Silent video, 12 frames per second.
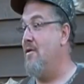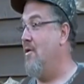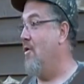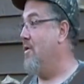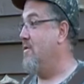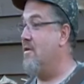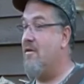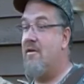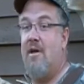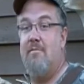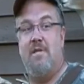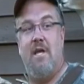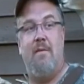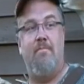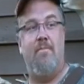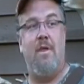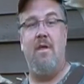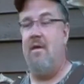You know, a deer comes
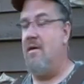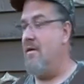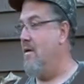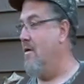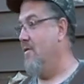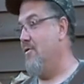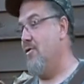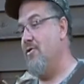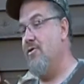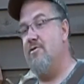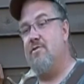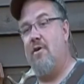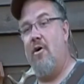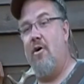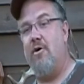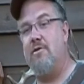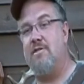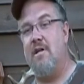in, you know, you're using a
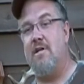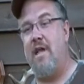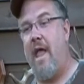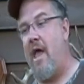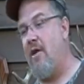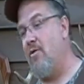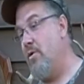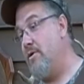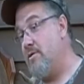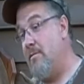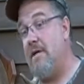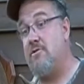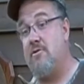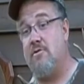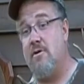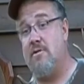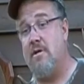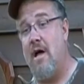herd scent candle with some
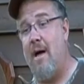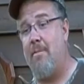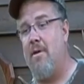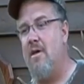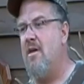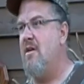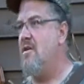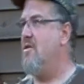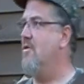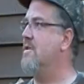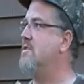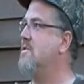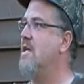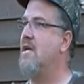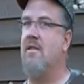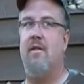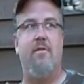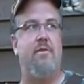estrus on top, you know, it's
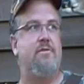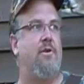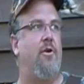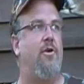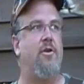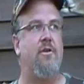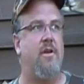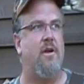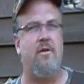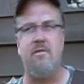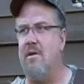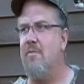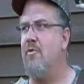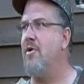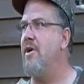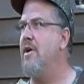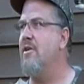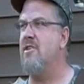thinking that there's a herd of deer
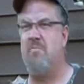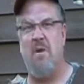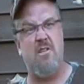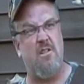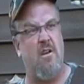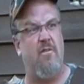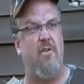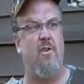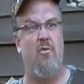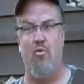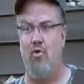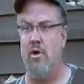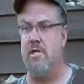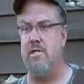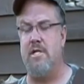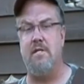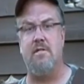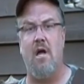somewhere near, especially if you're in real
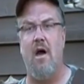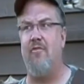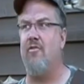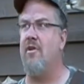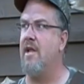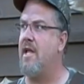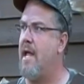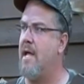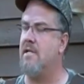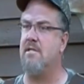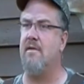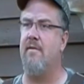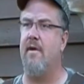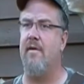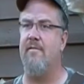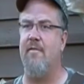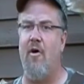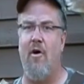dense cover and it can't see
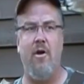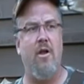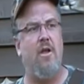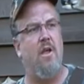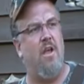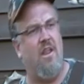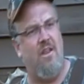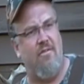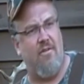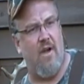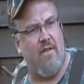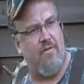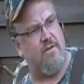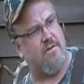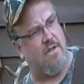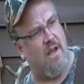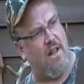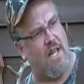very far, and you've got
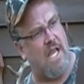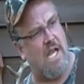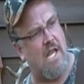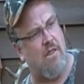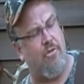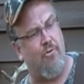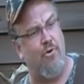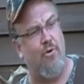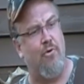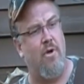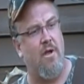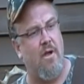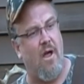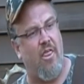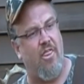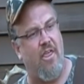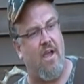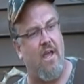this kind of leaking through a
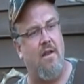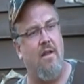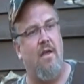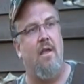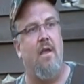thicket.